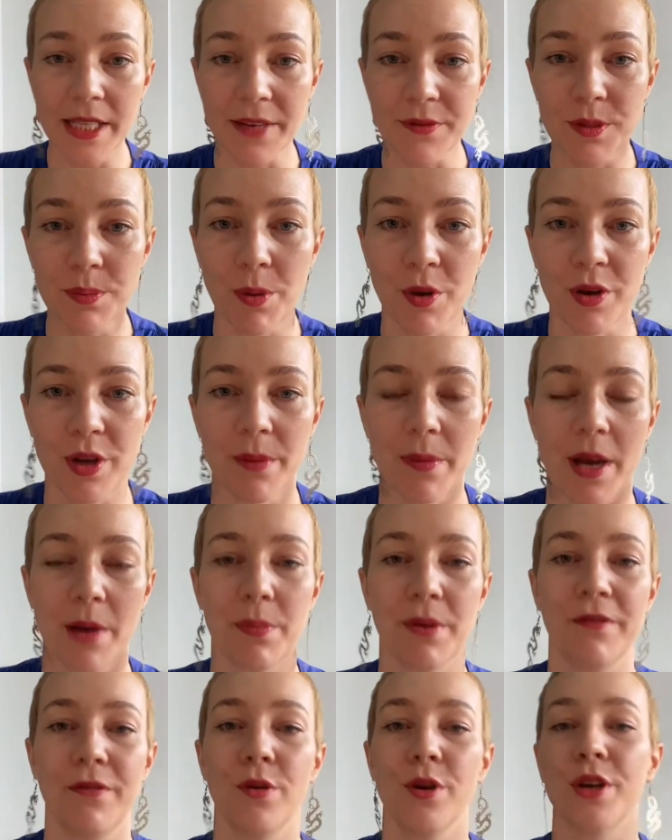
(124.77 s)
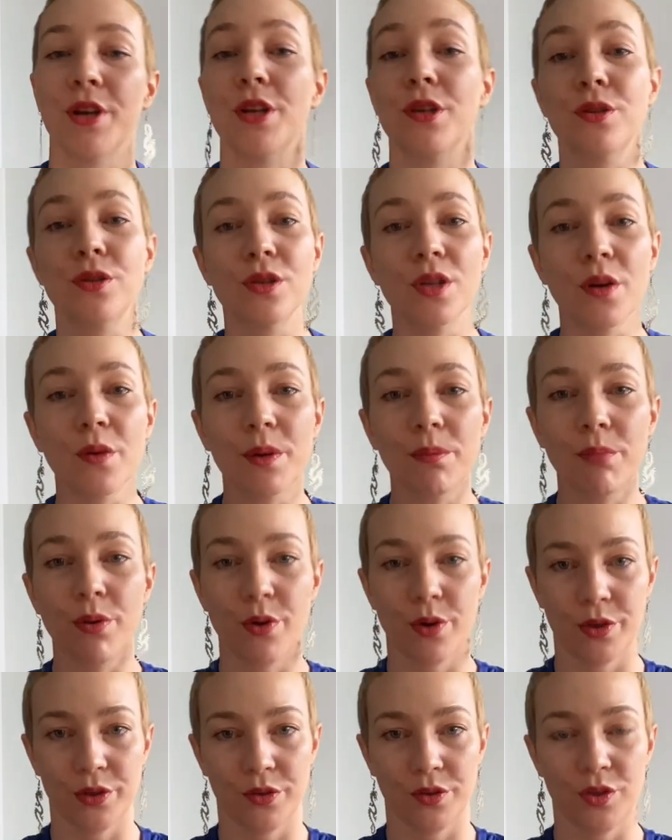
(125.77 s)
I've spoken about before, it is so
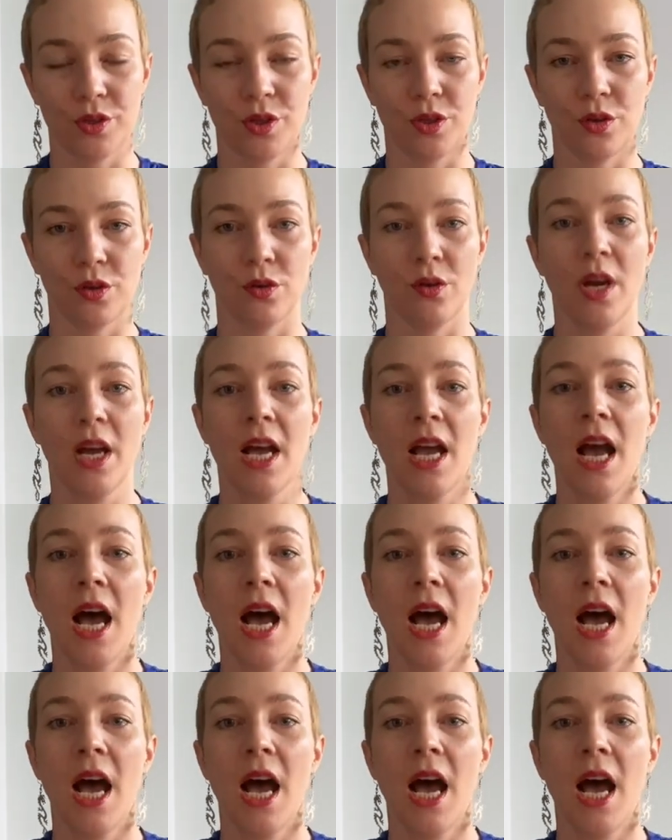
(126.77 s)
important to